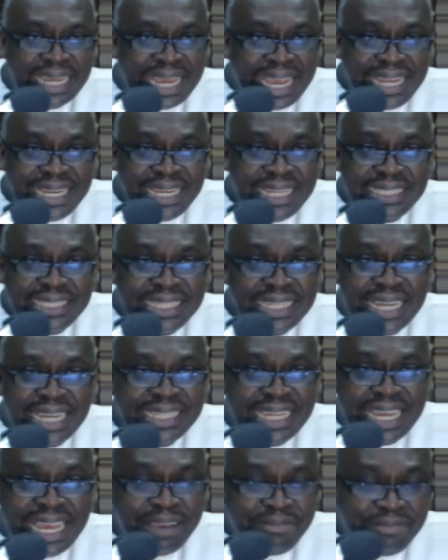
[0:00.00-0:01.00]
anything
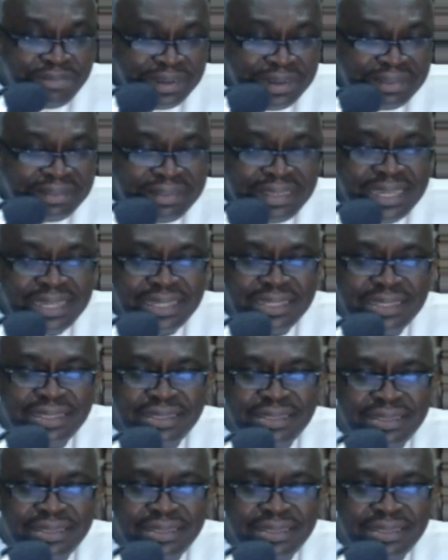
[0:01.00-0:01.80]
and everything